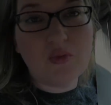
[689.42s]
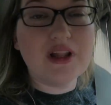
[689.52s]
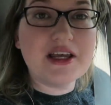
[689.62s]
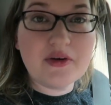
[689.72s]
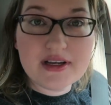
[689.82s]

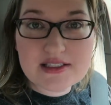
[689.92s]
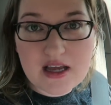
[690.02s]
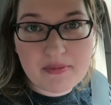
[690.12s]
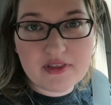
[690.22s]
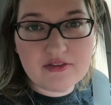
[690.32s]
well, I know I
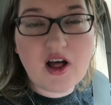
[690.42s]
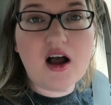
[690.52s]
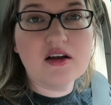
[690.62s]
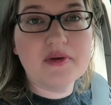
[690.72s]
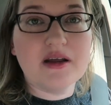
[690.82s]
stopped the
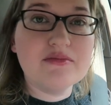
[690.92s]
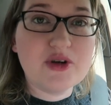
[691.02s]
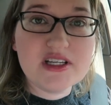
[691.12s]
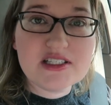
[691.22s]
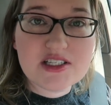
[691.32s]
vlog, but I'm
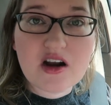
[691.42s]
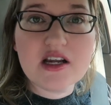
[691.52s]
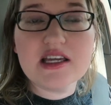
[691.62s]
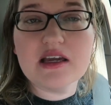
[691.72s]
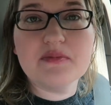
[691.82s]

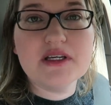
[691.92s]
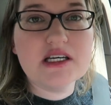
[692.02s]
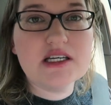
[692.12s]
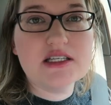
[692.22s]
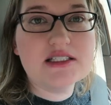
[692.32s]
restarting it
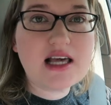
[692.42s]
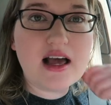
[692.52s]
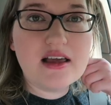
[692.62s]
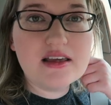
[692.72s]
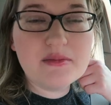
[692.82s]
because
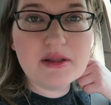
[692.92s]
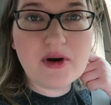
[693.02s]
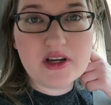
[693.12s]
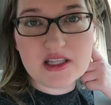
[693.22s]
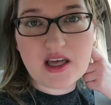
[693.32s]
I am in the
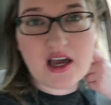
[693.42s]
parking